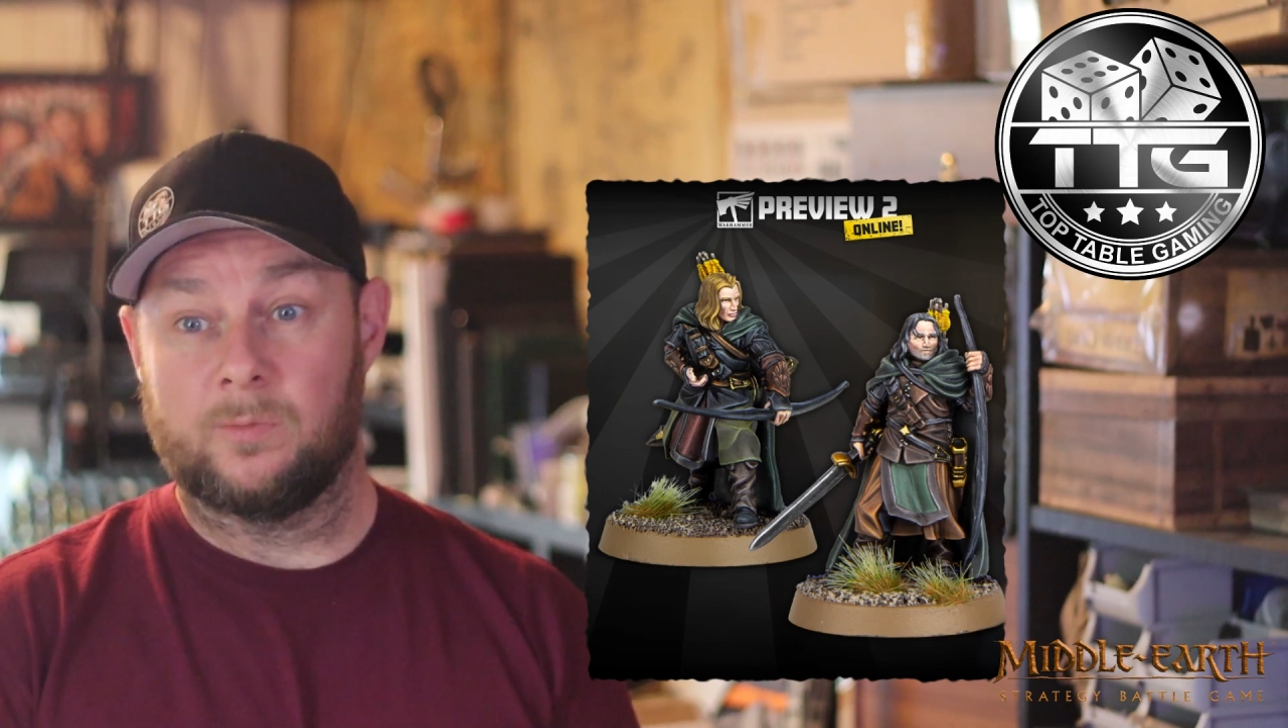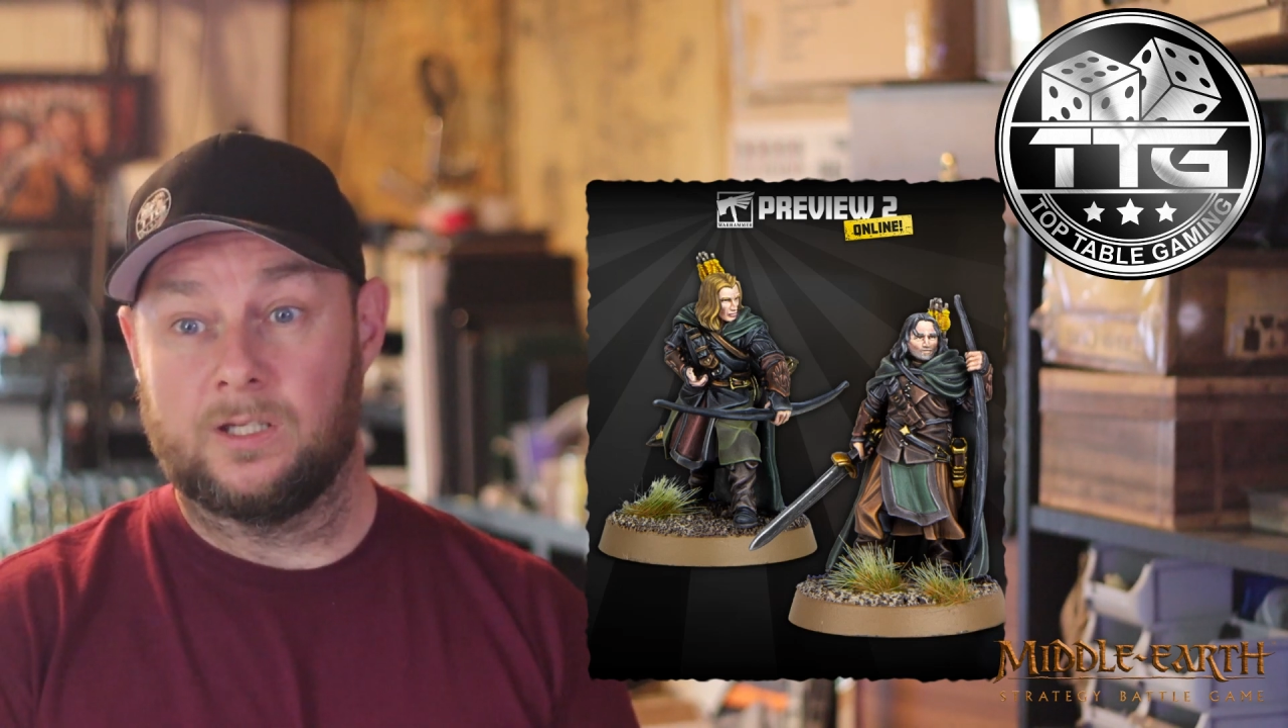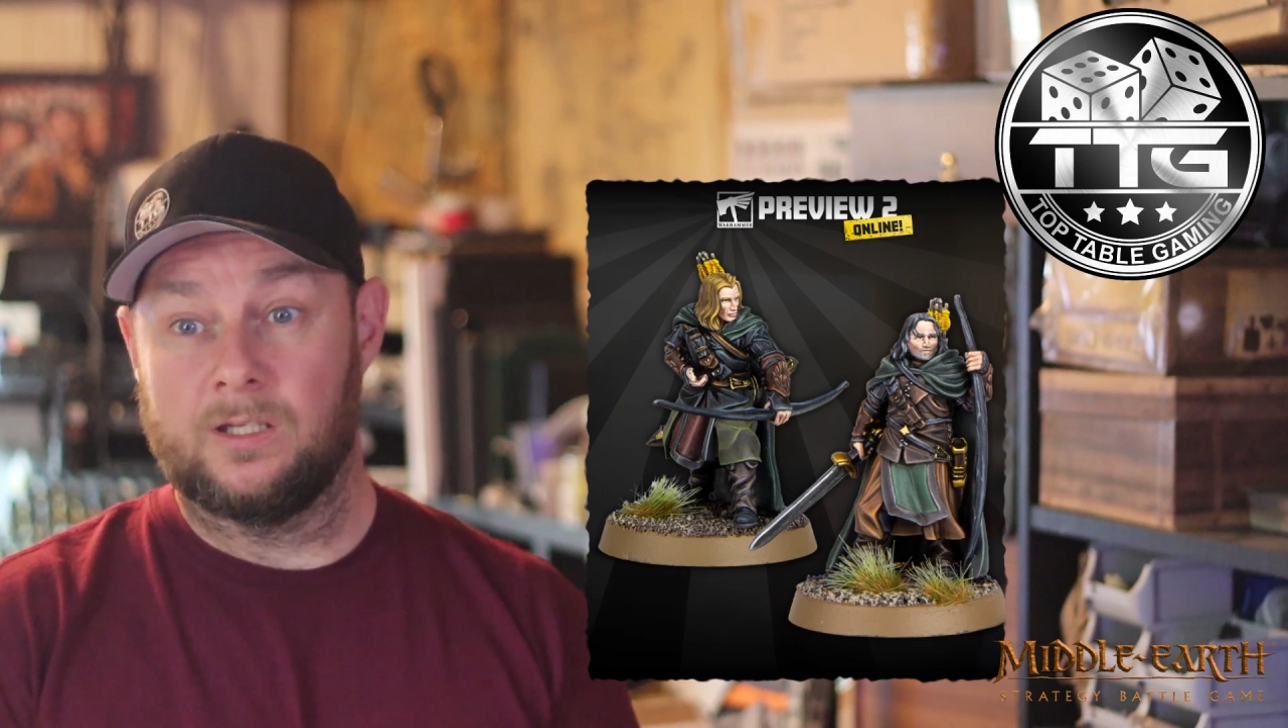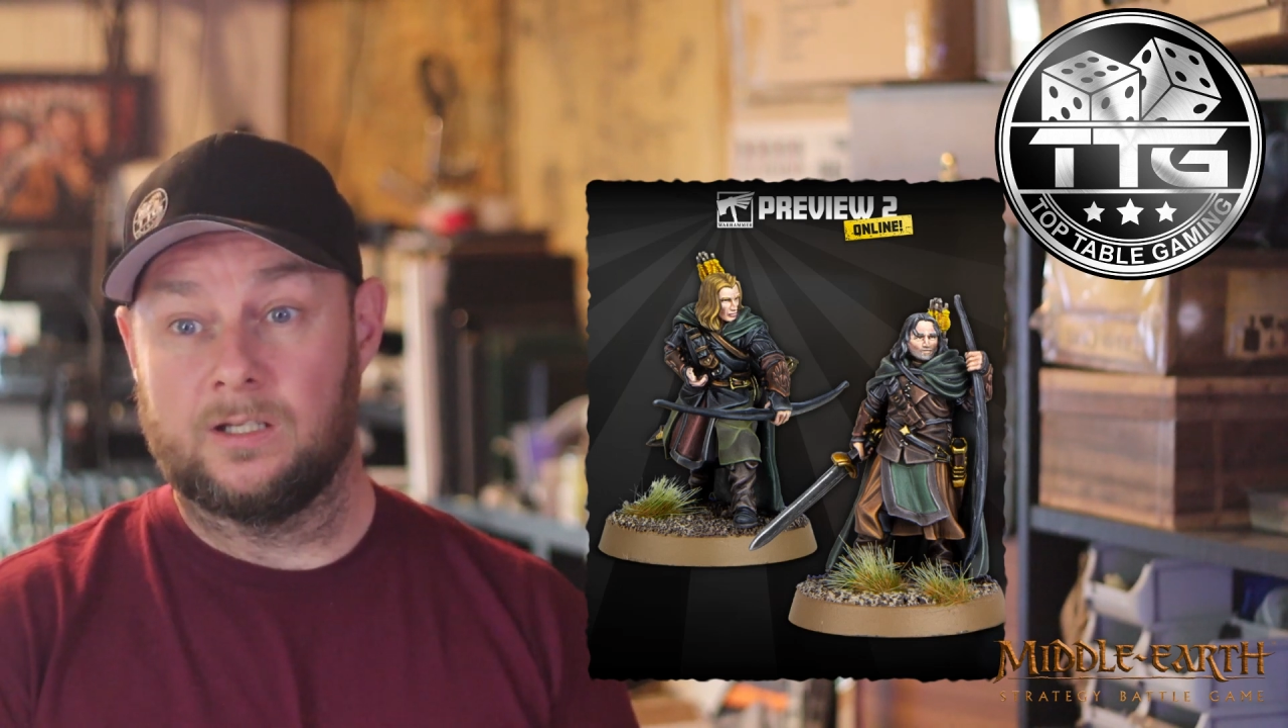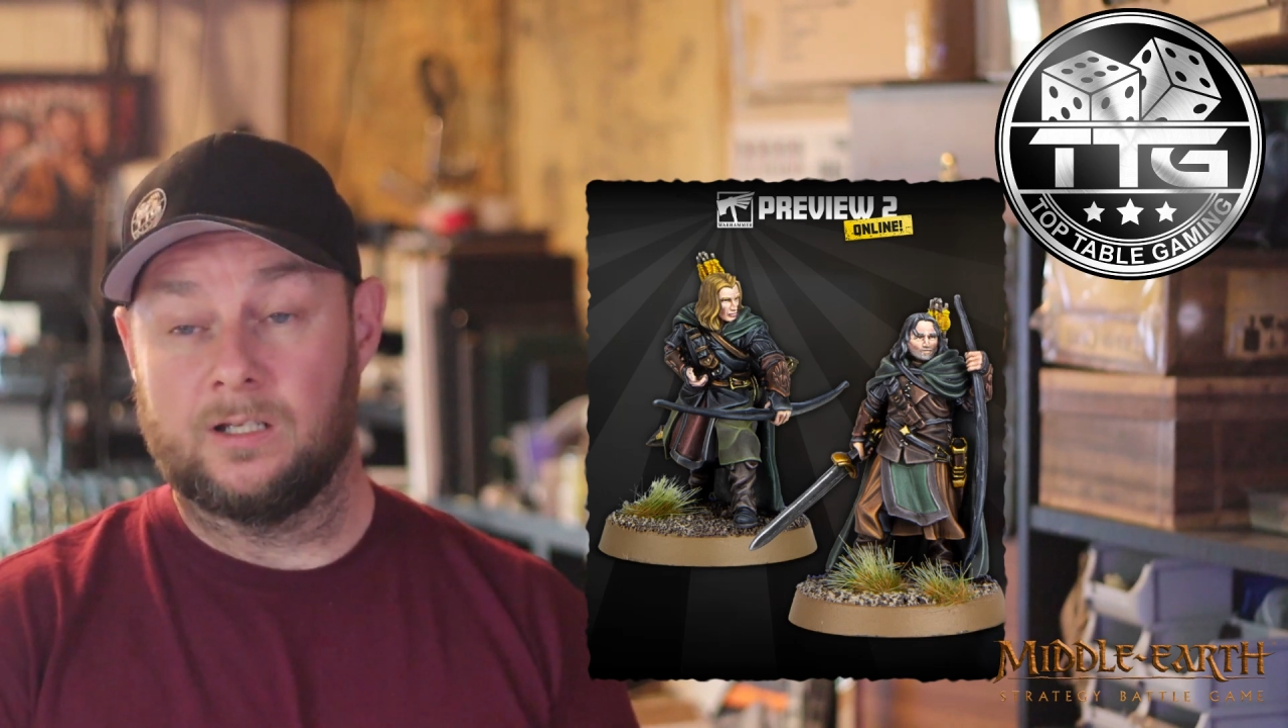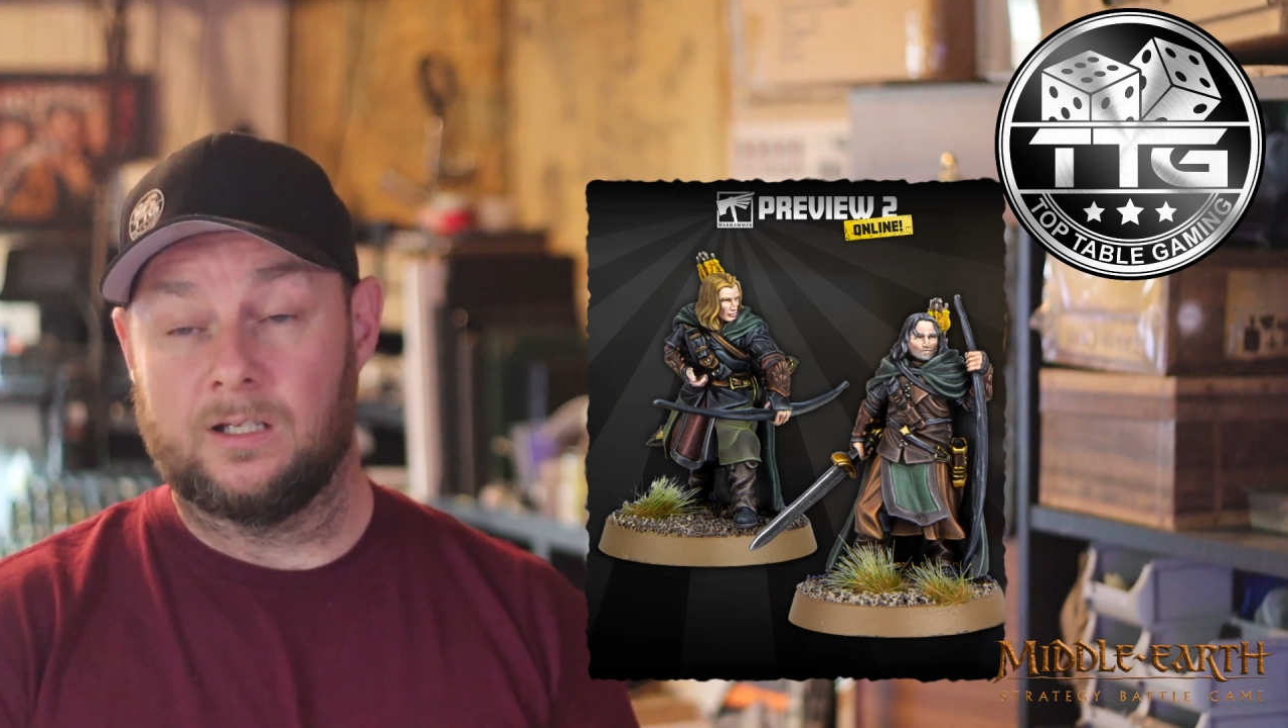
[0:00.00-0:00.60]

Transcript: I be